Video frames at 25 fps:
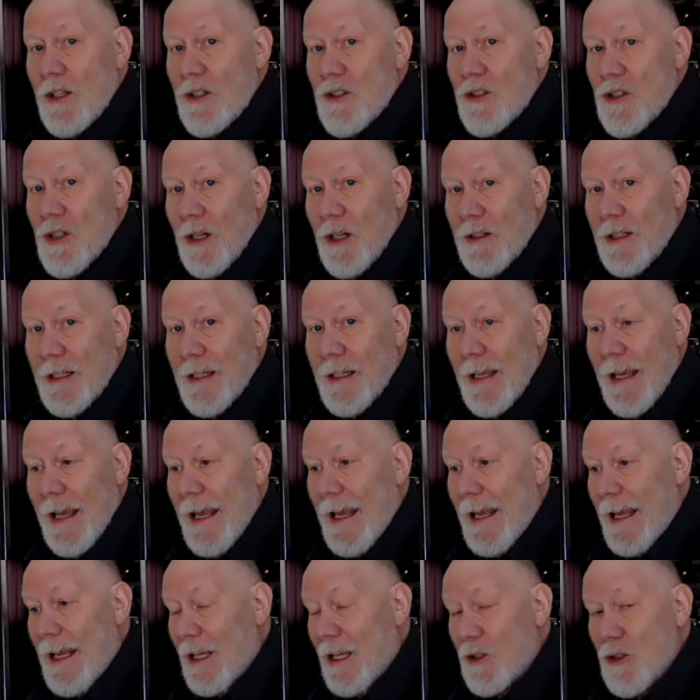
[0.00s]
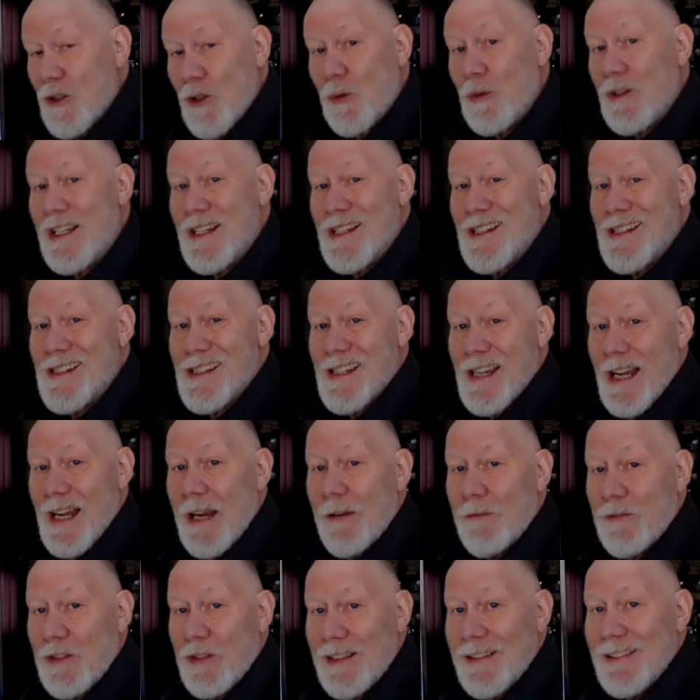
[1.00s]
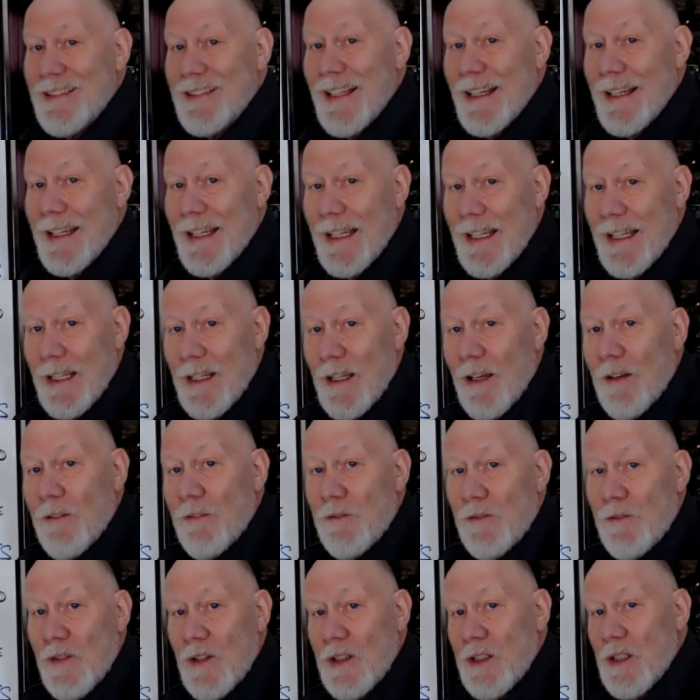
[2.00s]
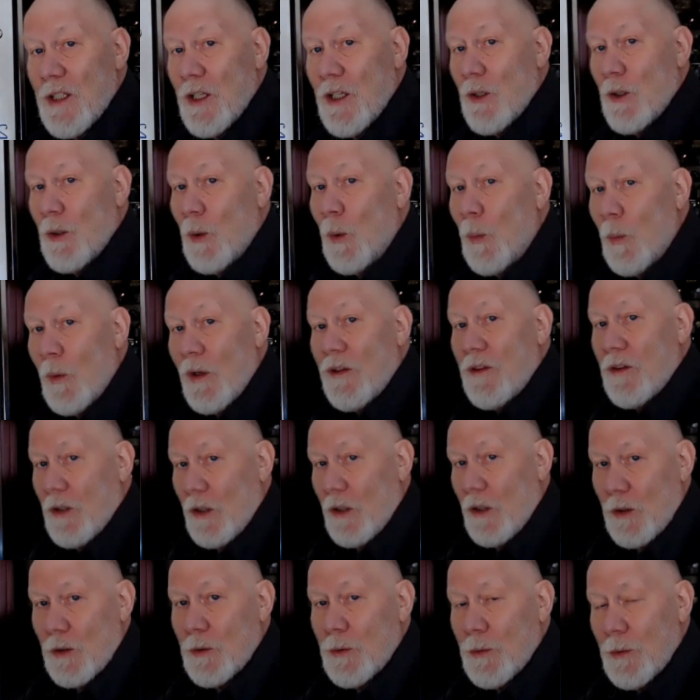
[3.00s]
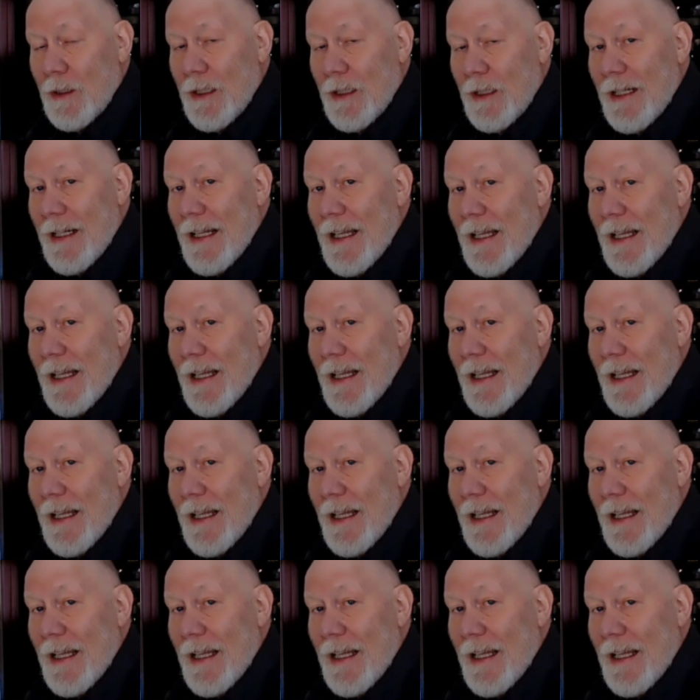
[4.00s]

sharing a Trees Every Day video with you.